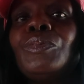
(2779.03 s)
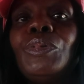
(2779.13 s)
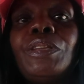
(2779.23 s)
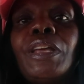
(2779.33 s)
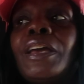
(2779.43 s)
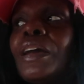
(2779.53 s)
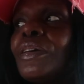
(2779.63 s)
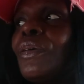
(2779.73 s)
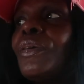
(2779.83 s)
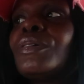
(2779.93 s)
We, they got
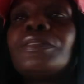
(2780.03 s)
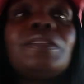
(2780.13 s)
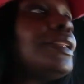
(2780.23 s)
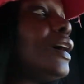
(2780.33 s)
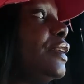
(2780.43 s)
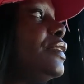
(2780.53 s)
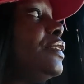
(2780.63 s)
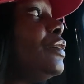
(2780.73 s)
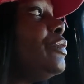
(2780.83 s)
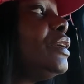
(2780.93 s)
cars lined
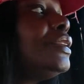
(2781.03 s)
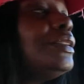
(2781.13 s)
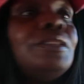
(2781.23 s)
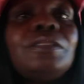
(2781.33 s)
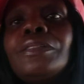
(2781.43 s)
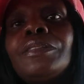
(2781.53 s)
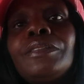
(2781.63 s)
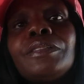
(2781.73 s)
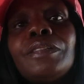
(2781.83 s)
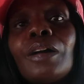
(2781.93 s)
it up in
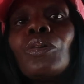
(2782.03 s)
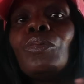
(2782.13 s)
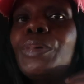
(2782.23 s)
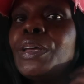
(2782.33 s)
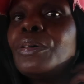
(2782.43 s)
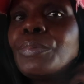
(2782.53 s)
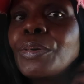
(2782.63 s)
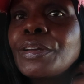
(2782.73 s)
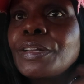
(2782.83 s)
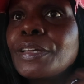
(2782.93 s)
the Taco Bell
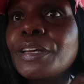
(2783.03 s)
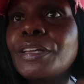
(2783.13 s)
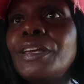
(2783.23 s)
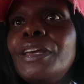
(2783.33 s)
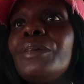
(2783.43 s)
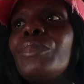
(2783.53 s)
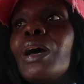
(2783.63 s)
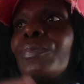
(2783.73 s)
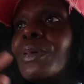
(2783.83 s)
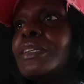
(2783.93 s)
parking lot,
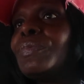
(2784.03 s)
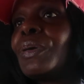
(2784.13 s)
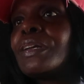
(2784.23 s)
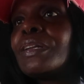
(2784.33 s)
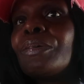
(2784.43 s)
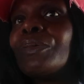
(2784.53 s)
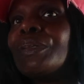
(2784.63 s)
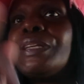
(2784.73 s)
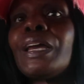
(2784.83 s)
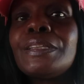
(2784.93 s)
Popeye's parking lot
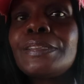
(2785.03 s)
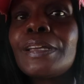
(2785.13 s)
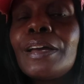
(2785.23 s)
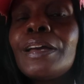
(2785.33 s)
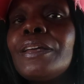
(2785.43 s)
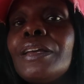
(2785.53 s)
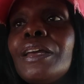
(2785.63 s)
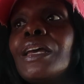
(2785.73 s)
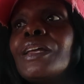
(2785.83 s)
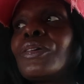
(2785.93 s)
on that side,
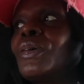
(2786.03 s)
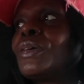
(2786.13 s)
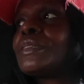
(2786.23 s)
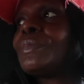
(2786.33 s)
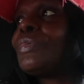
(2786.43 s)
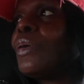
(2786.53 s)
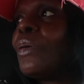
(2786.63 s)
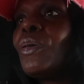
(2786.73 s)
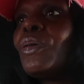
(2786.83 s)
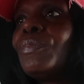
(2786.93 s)
and the cars are
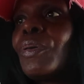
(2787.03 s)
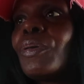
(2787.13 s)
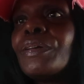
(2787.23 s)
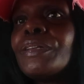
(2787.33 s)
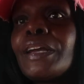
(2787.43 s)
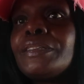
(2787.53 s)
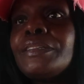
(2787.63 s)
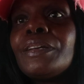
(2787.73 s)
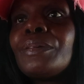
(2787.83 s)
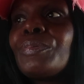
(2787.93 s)
all part like
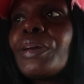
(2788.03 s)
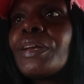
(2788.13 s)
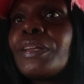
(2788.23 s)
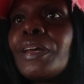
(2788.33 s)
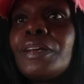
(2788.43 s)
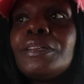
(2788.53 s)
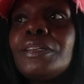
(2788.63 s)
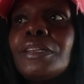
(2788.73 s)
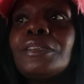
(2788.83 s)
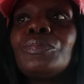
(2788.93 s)
their parking lot
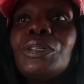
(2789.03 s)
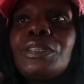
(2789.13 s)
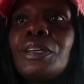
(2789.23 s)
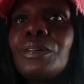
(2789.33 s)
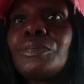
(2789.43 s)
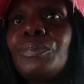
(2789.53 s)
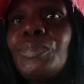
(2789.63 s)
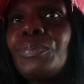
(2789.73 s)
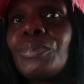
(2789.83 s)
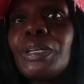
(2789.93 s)
is with their
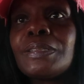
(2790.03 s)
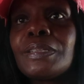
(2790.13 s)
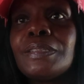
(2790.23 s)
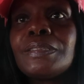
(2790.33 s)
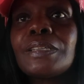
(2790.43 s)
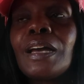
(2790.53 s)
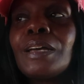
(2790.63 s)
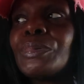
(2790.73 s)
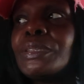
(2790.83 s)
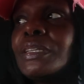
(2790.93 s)
people that's
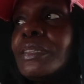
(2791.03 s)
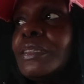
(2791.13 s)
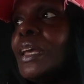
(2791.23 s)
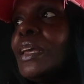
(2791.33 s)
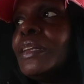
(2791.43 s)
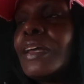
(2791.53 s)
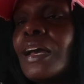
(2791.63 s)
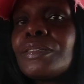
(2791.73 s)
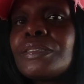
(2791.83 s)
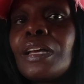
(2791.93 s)
inside, but then the
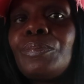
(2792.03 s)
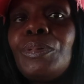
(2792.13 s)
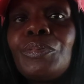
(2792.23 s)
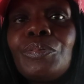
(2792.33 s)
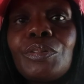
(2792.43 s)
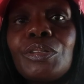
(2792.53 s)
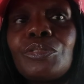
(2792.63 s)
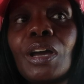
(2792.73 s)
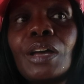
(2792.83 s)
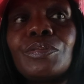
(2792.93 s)
outside people from the
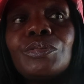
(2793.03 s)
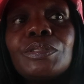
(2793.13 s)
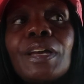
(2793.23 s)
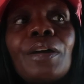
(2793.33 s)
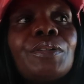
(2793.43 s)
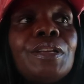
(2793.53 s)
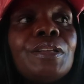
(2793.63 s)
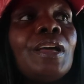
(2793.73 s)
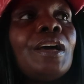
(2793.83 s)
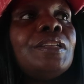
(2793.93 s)
drive-through is out here
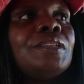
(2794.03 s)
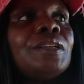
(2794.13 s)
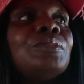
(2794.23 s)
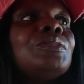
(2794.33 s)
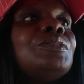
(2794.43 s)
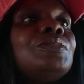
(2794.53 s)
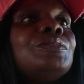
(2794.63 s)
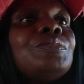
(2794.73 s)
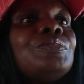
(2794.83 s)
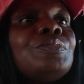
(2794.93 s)
lined it up.
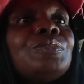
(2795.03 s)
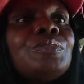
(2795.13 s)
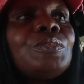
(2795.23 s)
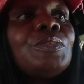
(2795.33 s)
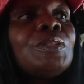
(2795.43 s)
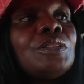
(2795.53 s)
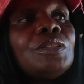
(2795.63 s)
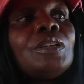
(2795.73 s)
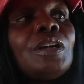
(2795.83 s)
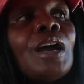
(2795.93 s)

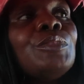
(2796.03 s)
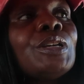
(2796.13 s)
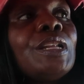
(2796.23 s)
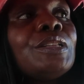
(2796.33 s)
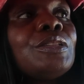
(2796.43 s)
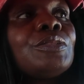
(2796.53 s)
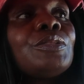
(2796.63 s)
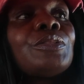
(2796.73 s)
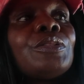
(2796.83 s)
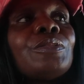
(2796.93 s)
Now I'm looking at this
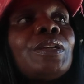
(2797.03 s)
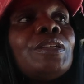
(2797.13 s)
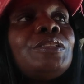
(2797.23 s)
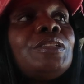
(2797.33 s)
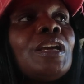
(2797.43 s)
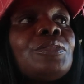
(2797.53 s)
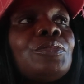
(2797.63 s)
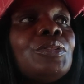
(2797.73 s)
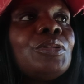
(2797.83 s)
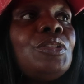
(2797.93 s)
girl right. She got a
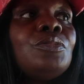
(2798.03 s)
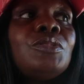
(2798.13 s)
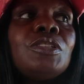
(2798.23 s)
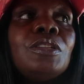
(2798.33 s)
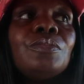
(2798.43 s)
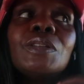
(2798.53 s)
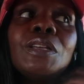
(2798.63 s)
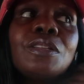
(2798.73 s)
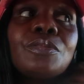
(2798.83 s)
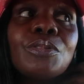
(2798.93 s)
real cute Jeep.
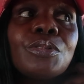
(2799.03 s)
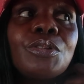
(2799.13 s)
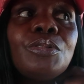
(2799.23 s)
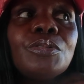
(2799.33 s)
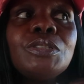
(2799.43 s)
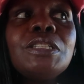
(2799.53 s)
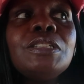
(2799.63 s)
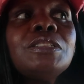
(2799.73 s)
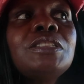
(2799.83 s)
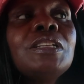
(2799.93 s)
It's real cute.
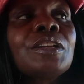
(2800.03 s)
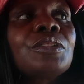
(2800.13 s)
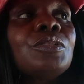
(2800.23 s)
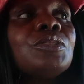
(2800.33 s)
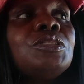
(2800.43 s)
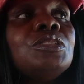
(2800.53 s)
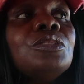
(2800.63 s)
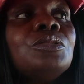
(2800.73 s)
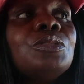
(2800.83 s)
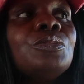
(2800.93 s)
She she not a girl. She
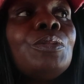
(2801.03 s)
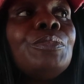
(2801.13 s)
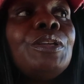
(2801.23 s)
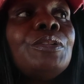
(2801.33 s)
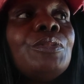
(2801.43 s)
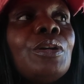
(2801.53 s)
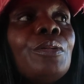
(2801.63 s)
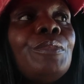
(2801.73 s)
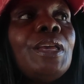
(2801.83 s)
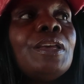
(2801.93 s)
an older woman with
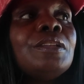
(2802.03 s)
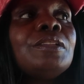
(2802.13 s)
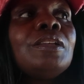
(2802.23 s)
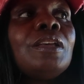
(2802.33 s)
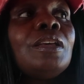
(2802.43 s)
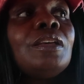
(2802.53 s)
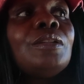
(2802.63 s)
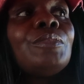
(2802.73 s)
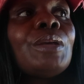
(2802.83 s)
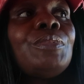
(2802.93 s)
her man.
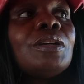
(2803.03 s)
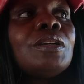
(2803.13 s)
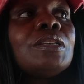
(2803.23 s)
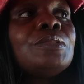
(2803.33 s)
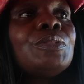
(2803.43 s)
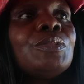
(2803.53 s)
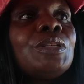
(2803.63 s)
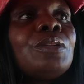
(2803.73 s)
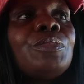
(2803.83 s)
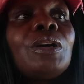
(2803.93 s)
Might be a husband, whatever.